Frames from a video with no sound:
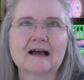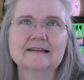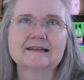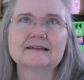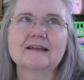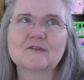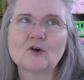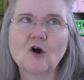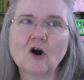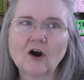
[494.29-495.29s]
I did another
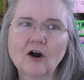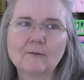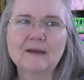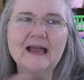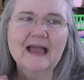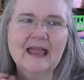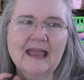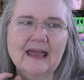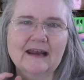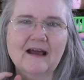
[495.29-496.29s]
arm
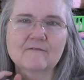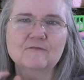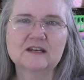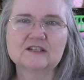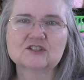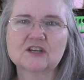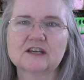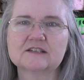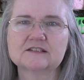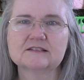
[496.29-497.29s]
and I finished
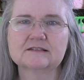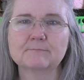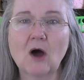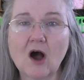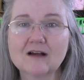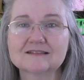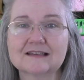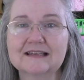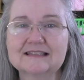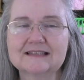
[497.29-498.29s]
his box
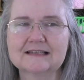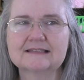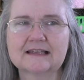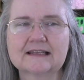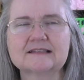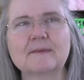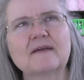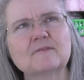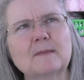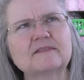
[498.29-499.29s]
that he sits in except I
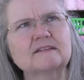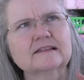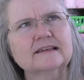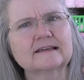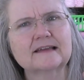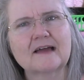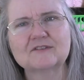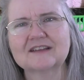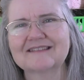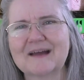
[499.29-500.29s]
have to make the lid. I
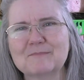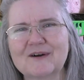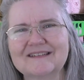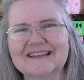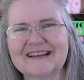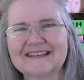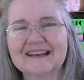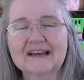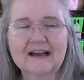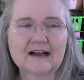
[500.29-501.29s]
haven't done that part yet.
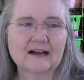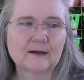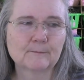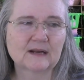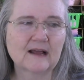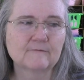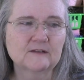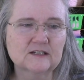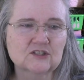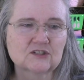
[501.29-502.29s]
Uh, but I
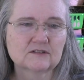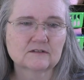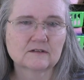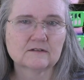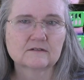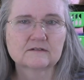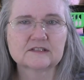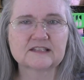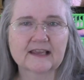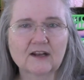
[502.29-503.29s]
finished the
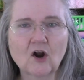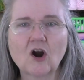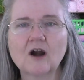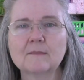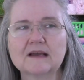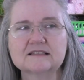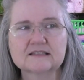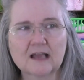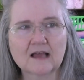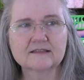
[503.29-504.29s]
second arm, I
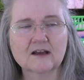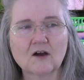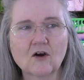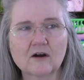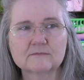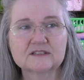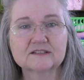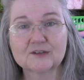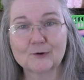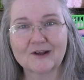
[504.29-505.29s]
cut the arms
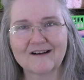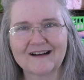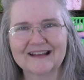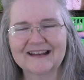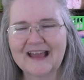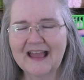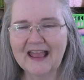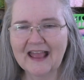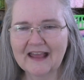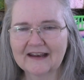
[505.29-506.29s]
sewed on,
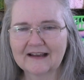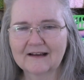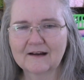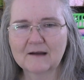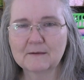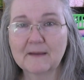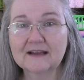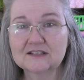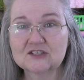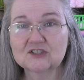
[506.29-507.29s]
and uh, I'm
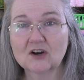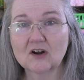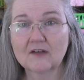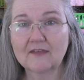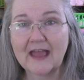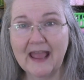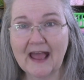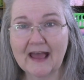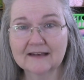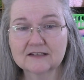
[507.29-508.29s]
about to start on the
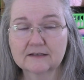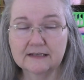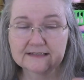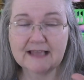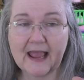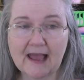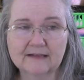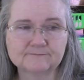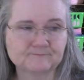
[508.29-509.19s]
hat, his hat.